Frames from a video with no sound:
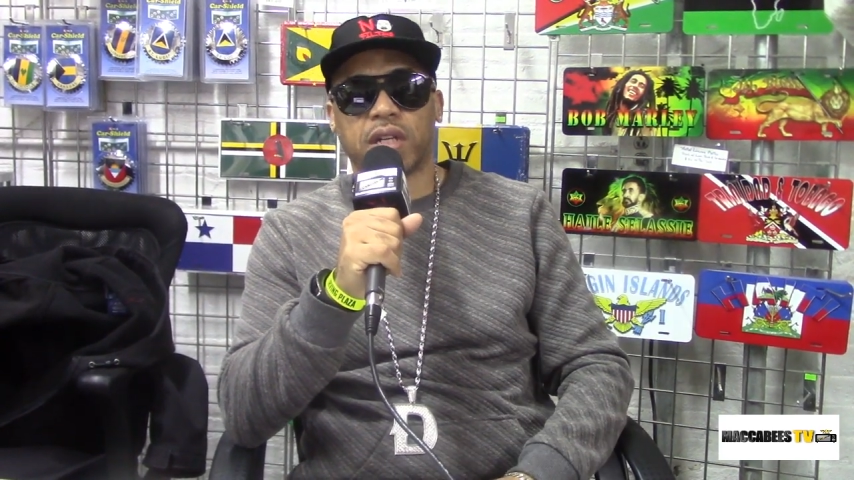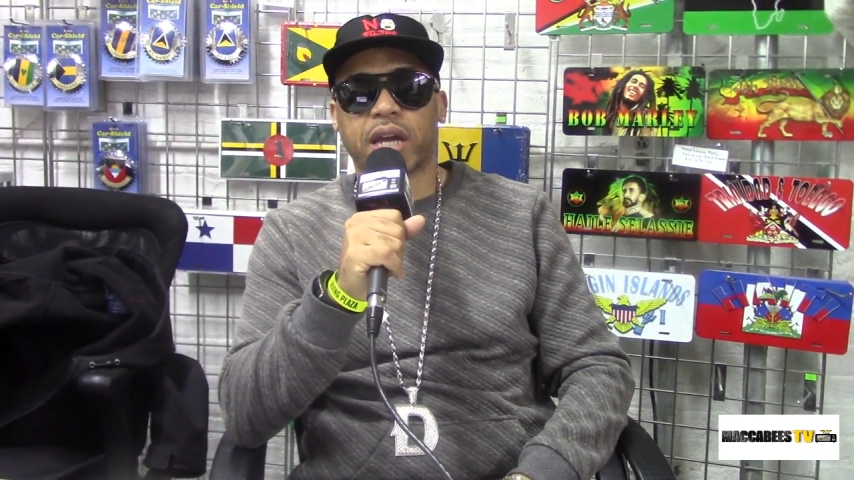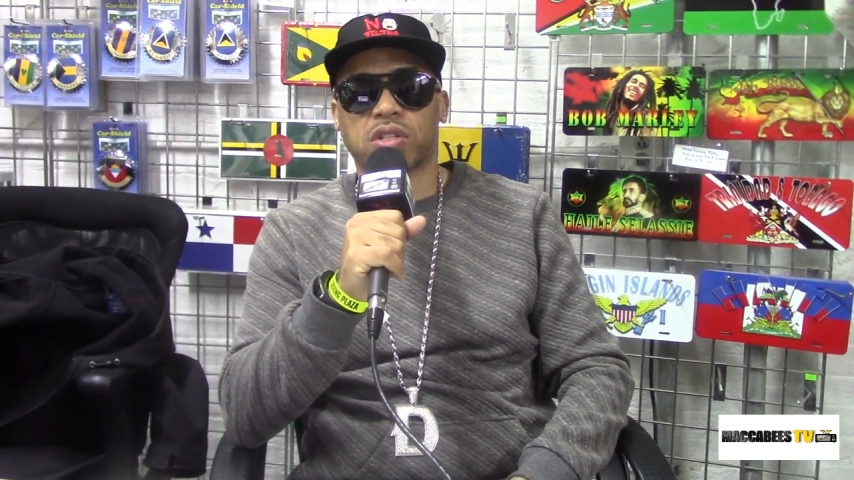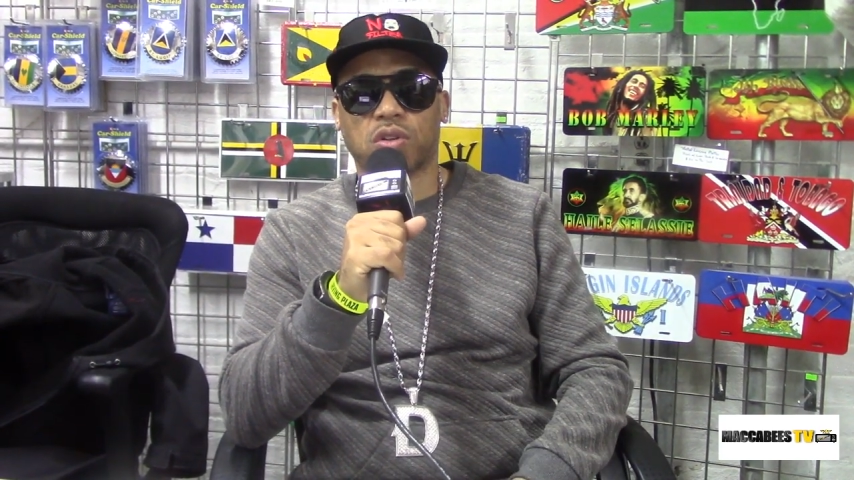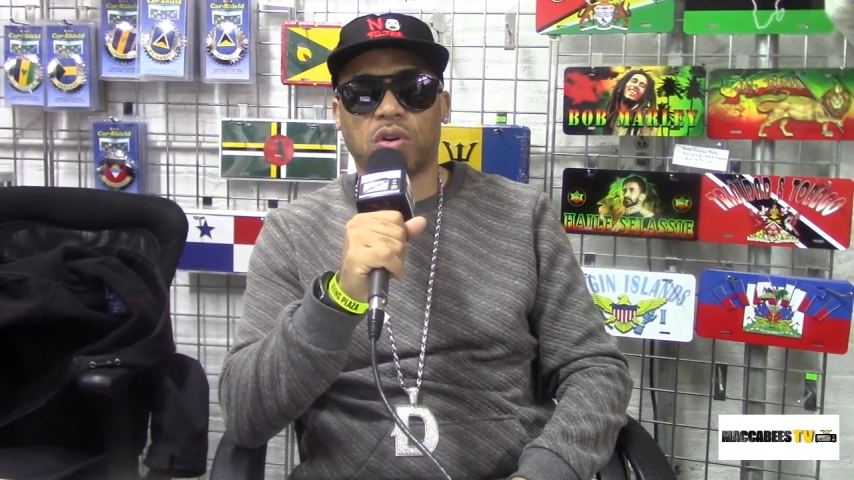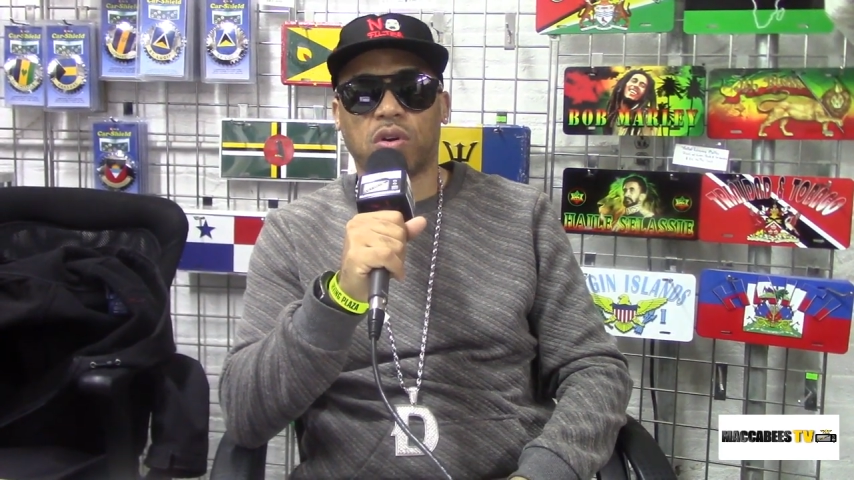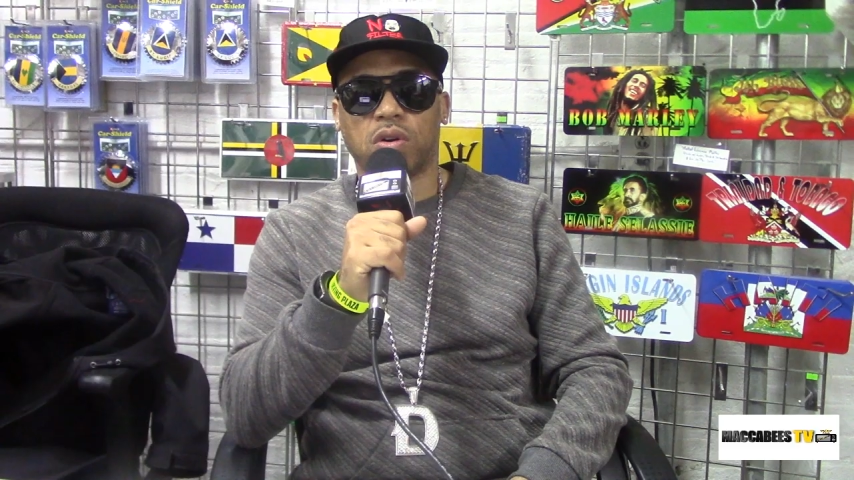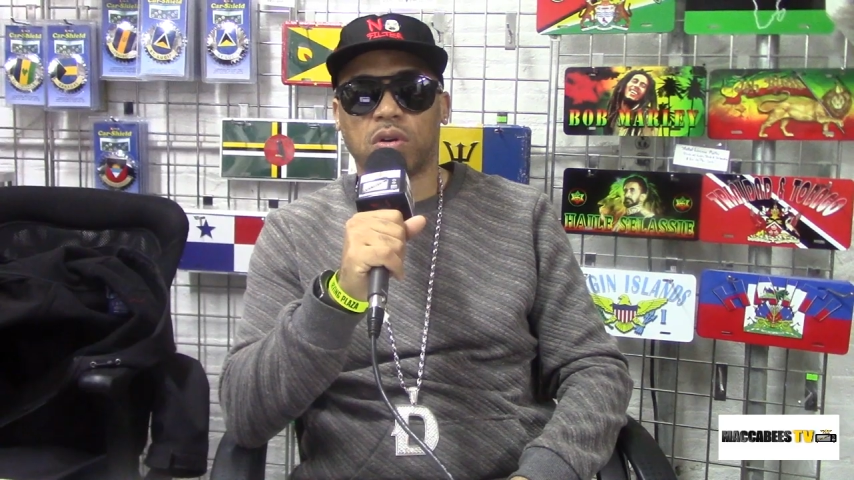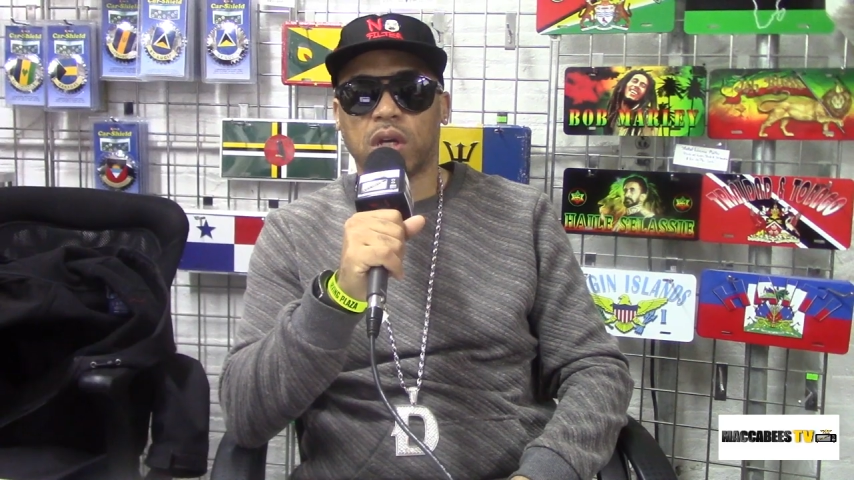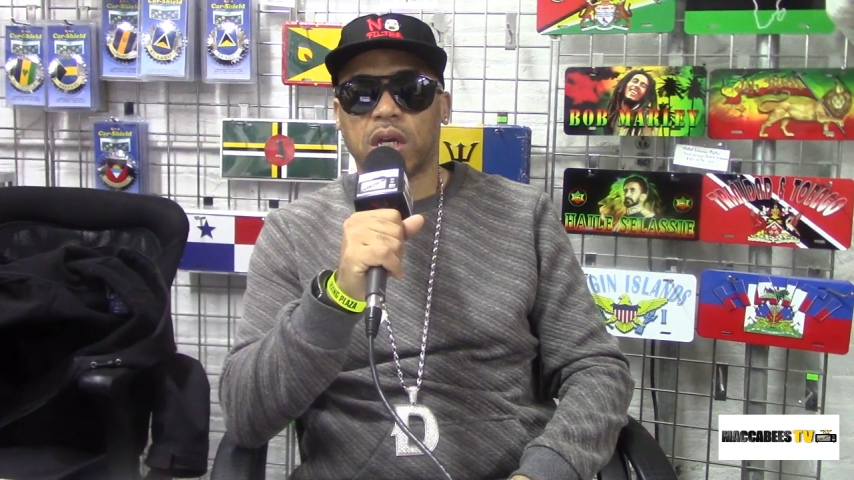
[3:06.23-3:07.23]
lecture
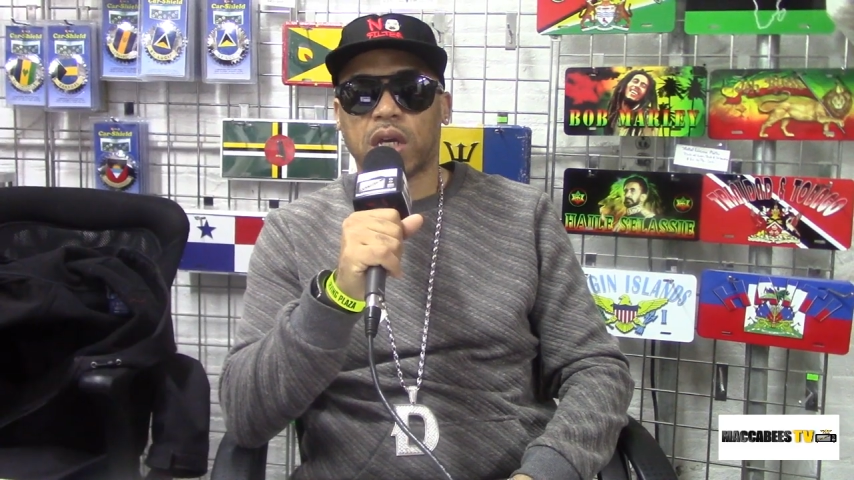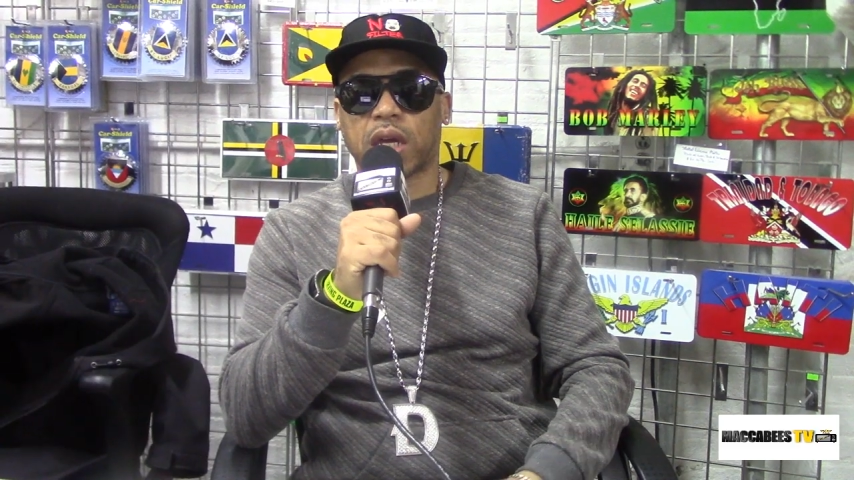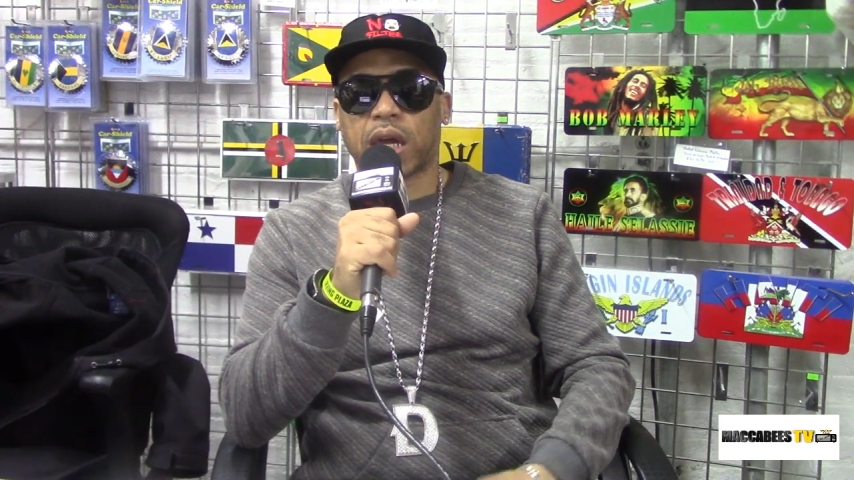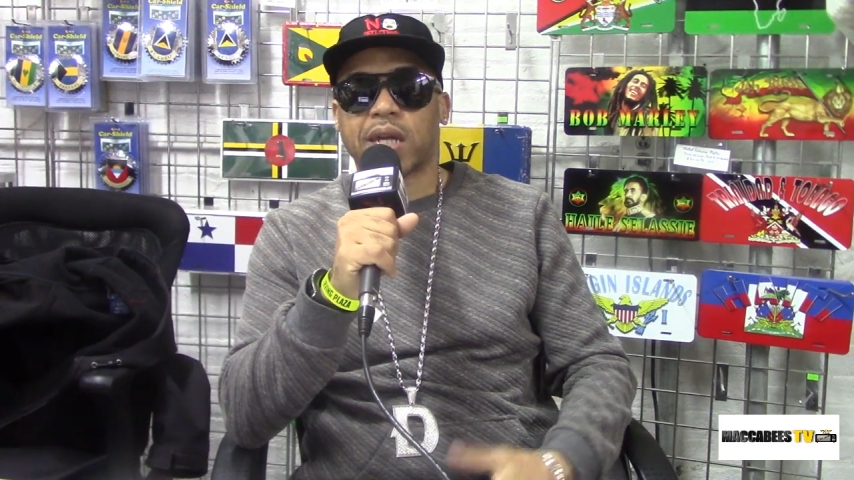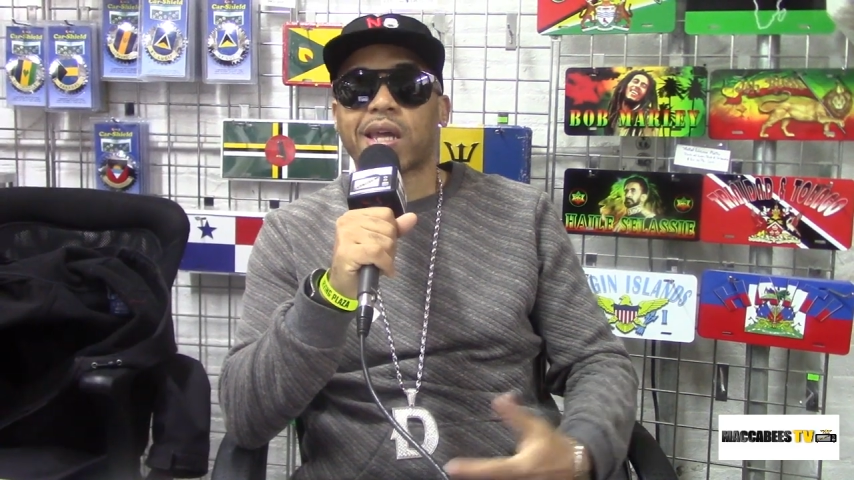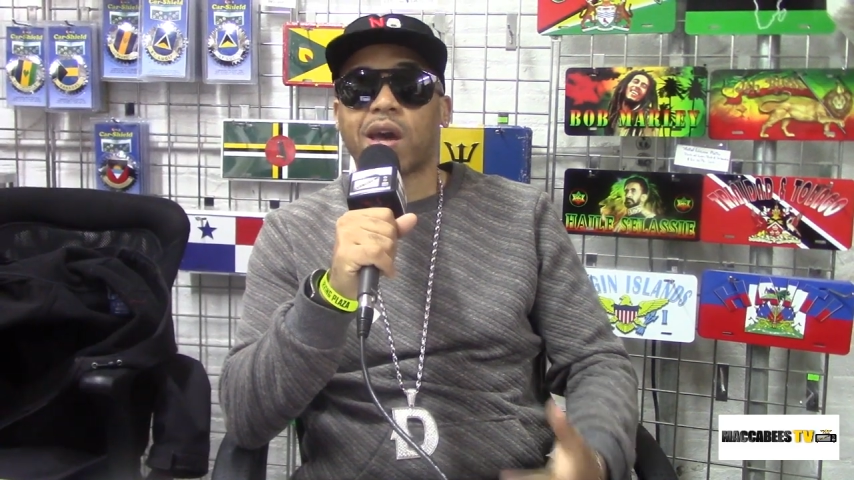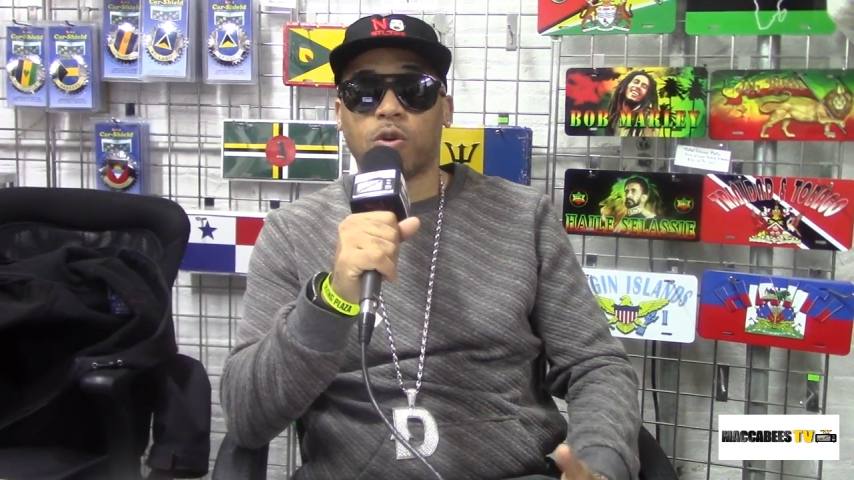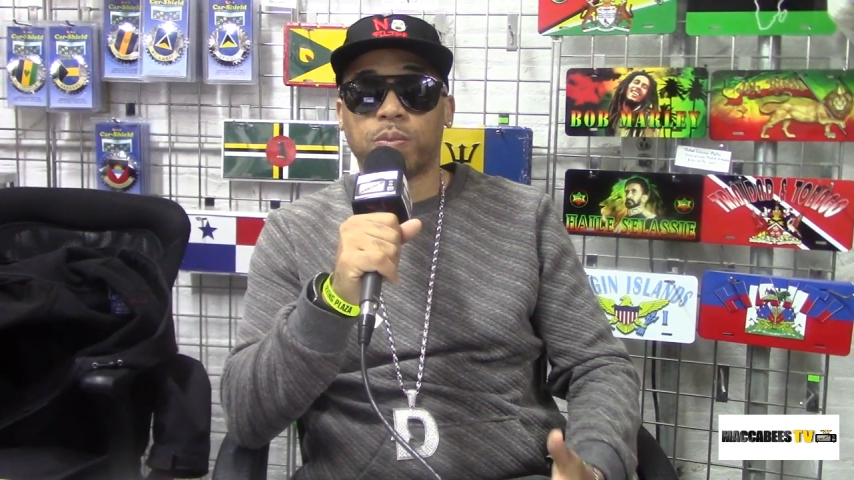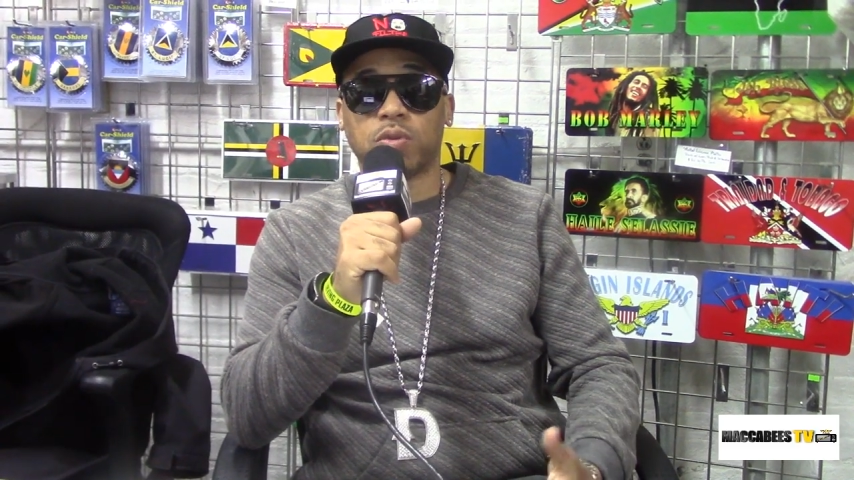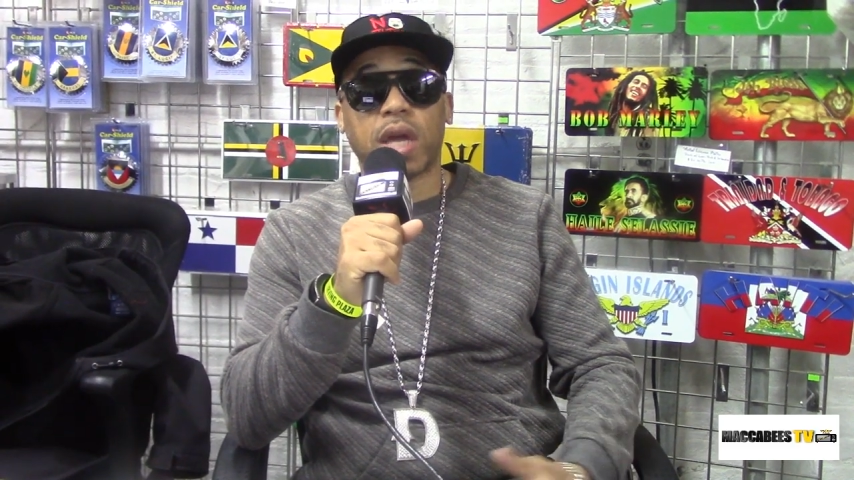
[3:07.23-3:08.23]
hall and
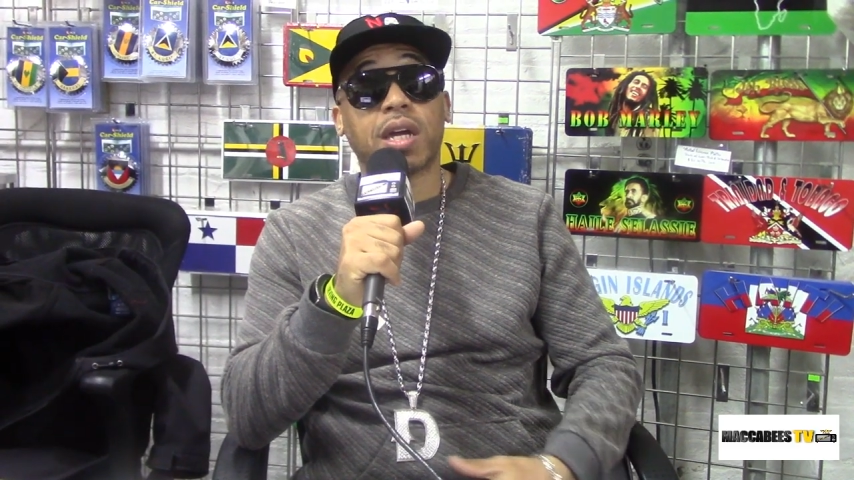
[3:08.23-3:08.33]
help you.